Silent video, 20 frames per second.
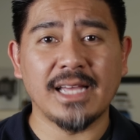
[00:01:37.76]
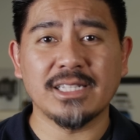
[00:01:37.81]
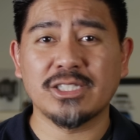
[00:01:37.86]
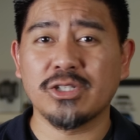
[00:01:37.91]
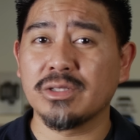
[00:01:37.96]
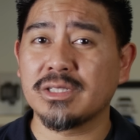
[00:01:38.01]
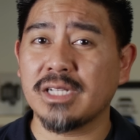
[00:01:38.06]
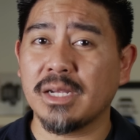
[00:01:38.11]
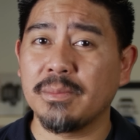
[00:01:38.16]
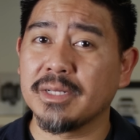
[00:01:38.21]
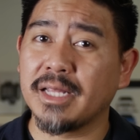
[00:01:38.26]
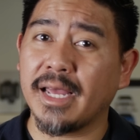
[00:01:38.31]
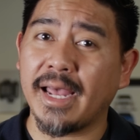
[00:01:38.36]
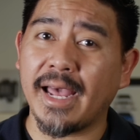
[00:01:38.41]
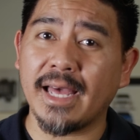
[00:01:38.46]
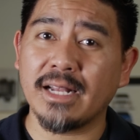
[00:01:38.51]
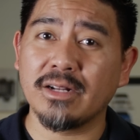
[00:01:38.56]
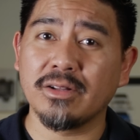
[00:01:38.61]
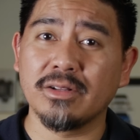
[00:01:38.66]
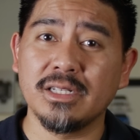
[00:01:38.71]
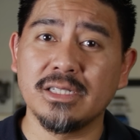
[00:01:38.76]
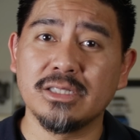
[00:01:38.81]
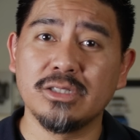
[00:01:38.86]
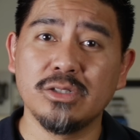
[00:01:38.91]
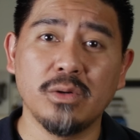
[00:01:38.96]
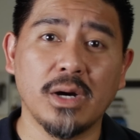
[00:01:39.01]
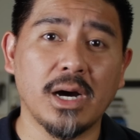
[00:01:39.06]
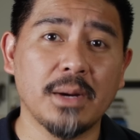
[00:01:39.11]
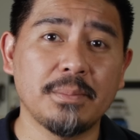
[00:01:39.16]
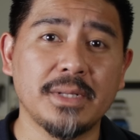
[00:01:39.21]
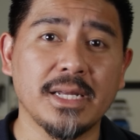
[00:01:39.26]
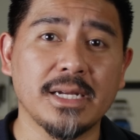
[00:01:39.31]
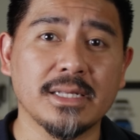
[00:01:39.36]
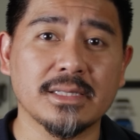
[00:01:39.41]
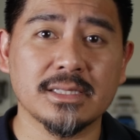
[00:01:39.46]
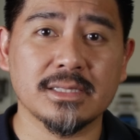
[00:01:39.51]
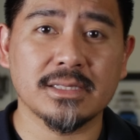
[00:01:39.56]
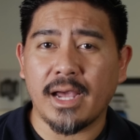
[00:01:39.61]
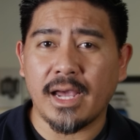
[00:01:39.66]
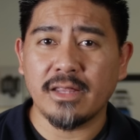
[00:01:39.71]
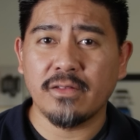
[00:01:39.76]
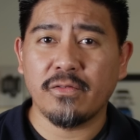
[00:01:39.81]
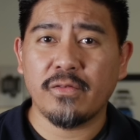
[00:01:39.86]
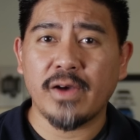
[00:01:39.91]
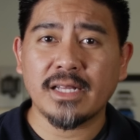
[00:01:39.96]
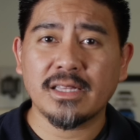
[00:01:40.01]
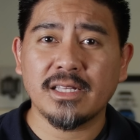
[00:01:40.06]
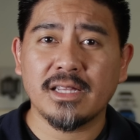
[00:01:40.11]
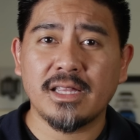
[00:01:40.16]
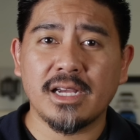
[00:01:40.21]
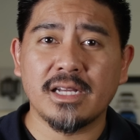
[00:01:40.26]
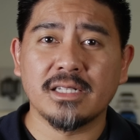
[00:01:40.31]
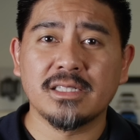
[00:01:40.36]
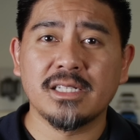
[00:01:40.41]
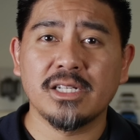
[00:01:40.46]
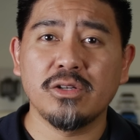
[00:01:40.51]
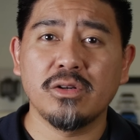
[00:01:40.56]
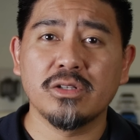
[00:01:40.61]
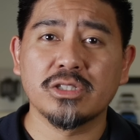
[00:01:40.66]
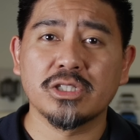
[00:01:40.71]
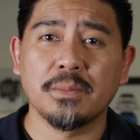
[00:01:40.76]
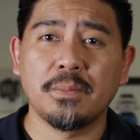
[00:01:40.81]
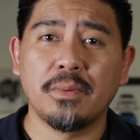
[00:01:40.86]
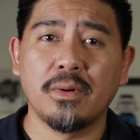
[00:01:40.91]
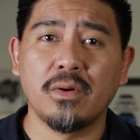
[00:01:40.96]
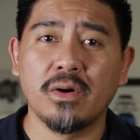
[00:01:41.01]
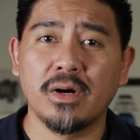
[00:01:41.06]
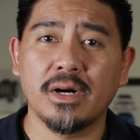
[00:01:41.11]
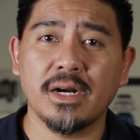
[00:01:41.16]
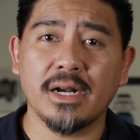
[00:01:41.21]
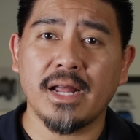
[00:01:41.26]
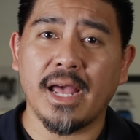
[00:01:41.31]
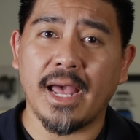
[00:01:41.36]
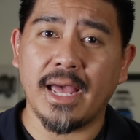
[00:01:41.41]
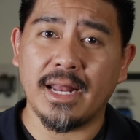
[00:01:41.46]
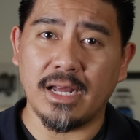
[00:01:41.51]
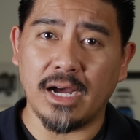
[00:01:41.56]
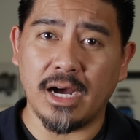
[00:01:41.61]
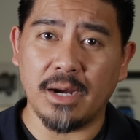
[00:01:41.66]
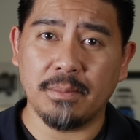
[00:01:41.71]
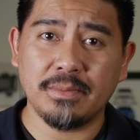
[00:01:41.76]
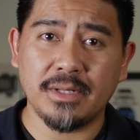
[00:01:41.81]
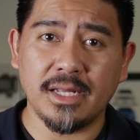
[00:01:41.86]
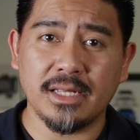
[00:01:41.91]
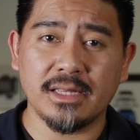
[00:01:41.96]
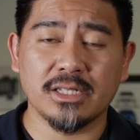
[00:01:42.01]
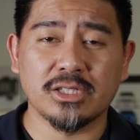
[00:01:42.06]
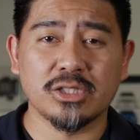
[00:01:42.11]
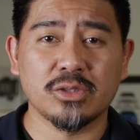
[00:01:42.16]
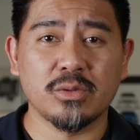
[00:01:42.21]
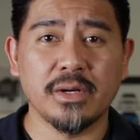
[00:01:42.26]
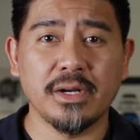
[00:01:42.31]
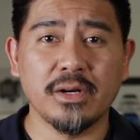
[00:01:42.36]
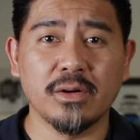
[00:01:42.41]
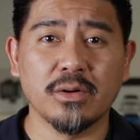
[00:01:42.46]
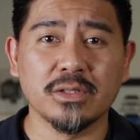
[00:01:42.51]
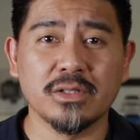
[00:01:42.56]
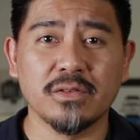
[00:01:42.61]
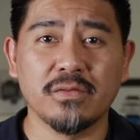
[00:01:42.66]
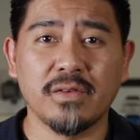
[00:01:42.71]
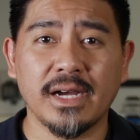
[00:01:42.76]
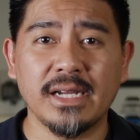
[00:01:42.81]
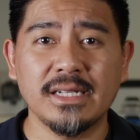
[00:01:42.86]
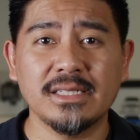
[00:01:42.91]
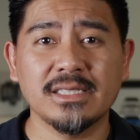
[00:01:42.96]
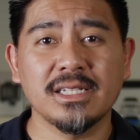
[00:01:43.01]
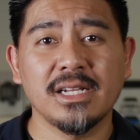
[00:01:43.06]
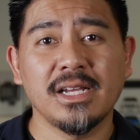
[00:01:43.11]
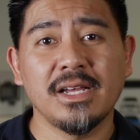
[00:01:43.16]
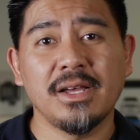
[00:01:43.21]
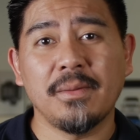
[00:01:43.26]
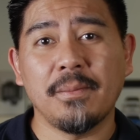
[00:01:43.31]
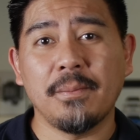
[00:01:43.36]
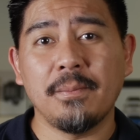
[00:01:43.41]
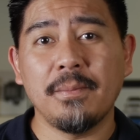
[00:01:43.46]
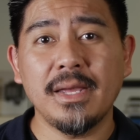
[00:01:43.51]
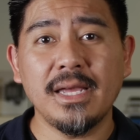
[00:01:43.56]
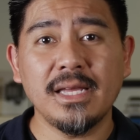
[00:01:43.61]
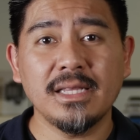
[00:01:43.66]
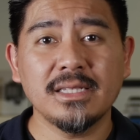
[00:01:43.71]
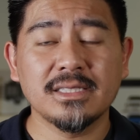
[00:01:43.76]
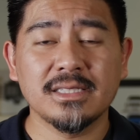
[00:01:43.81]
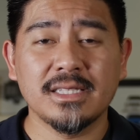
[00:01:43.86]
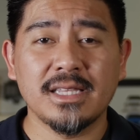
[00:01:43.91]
And so it's able to handle these new updates. And the fact that they continue to support and update this 3-year-old device means